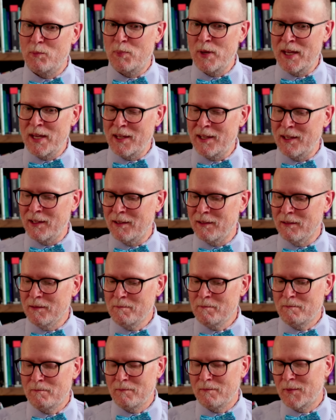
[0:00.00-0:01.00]
being
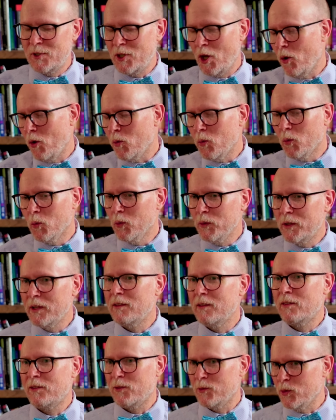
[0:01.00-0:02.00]

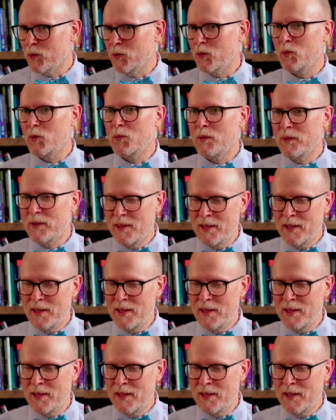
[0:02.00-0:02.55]
told through